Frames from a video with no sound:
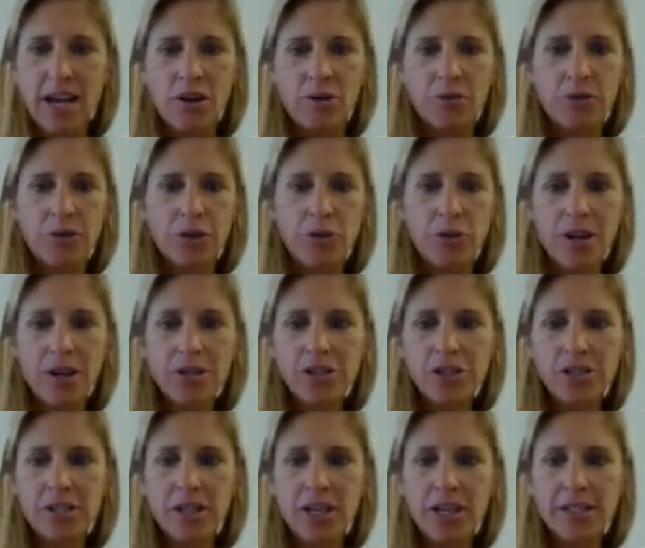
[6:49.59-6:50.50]
Well, the
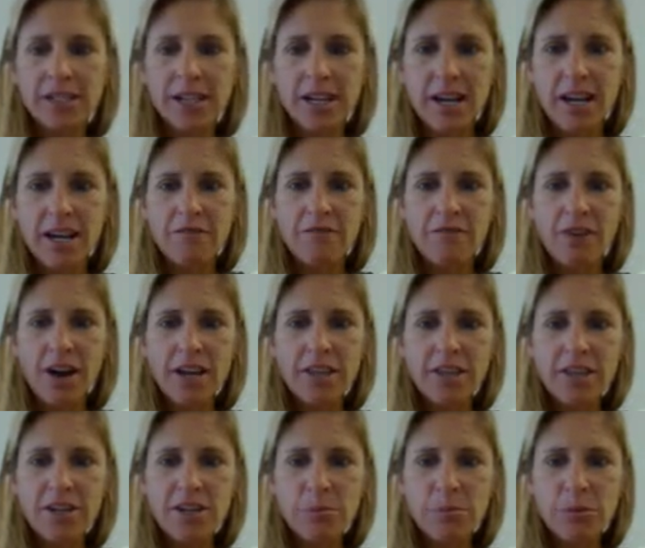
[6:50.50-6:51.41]
question says, find
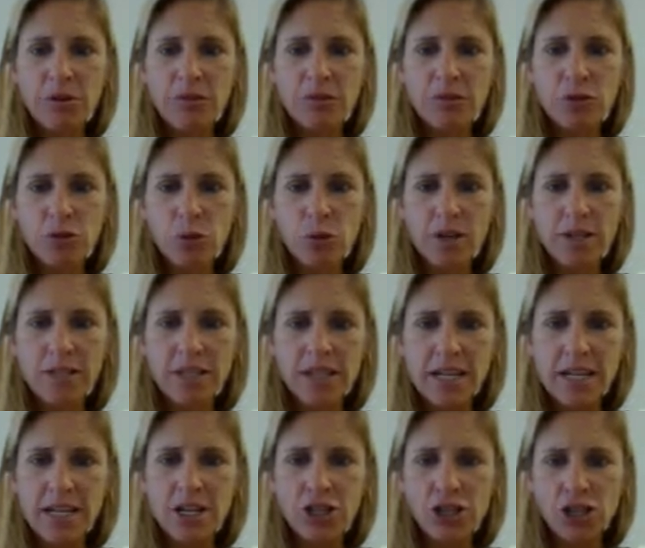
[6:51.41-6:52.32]
the number of toys
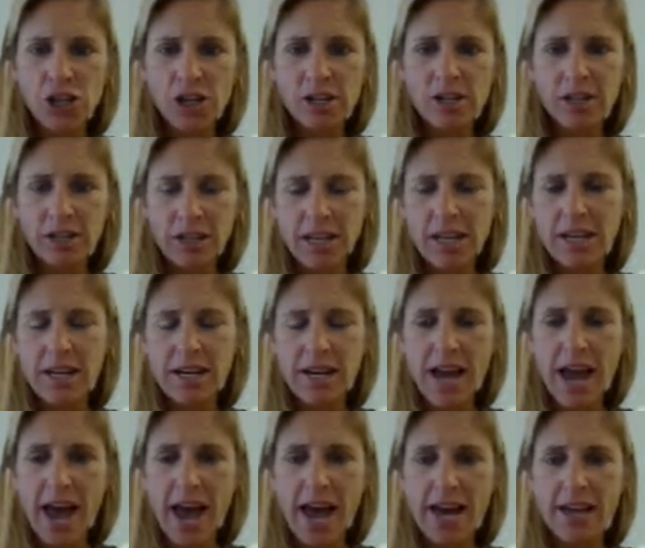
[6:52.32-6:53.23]
each kid
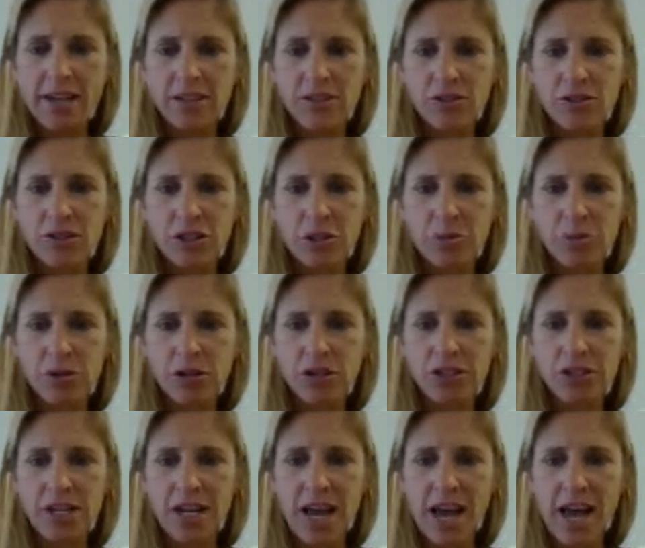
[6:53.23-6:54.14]
has or each
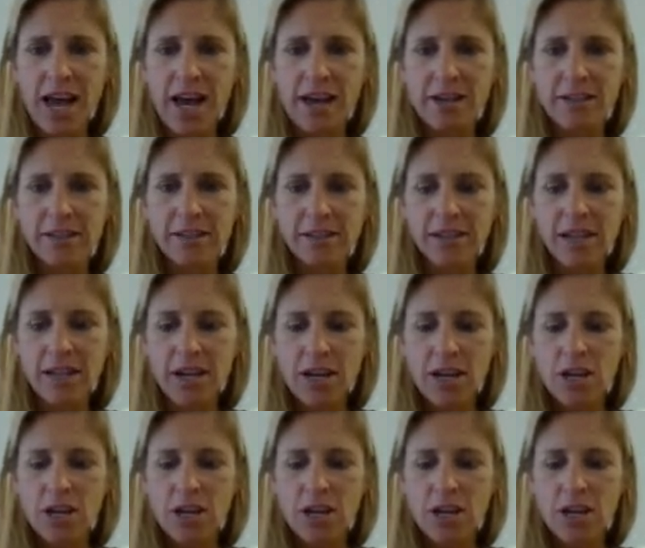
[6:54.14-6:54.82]
person has.